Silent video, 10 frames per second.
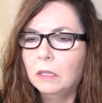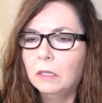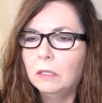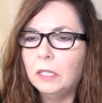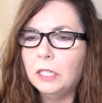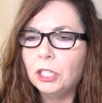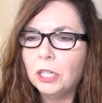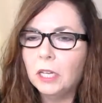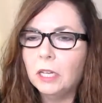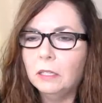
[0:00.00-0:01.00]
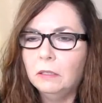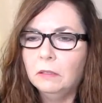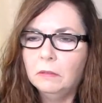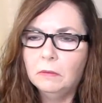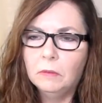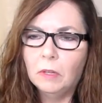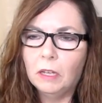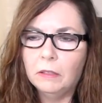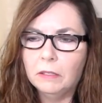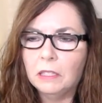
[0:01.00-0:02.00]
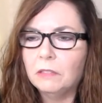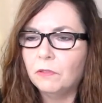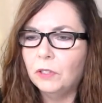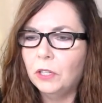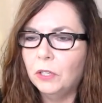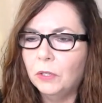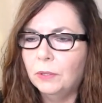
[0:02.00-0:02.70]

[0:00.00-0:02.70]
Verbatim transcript: Nisha, this is for you.